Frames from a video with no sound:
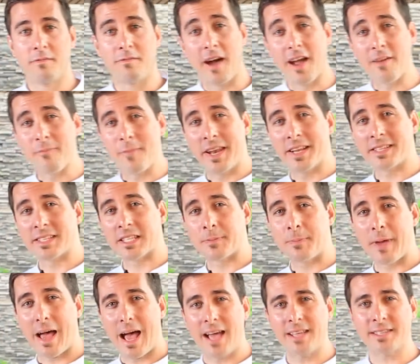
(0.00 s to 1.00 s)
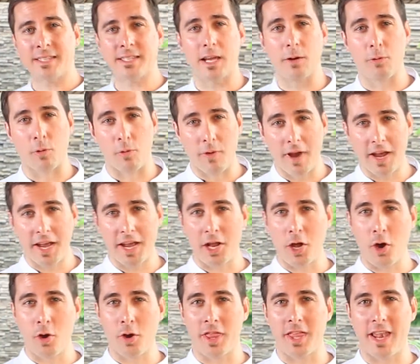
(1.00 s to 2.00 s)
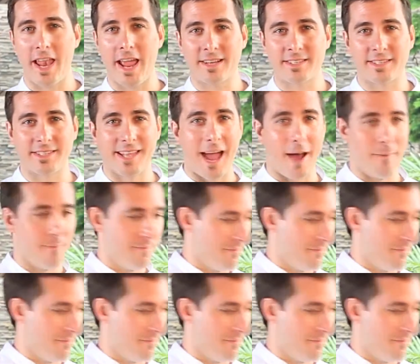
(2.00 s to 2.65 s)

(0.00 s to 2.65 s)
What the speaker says: 5 minutes has passed and we're ready to go to the next step.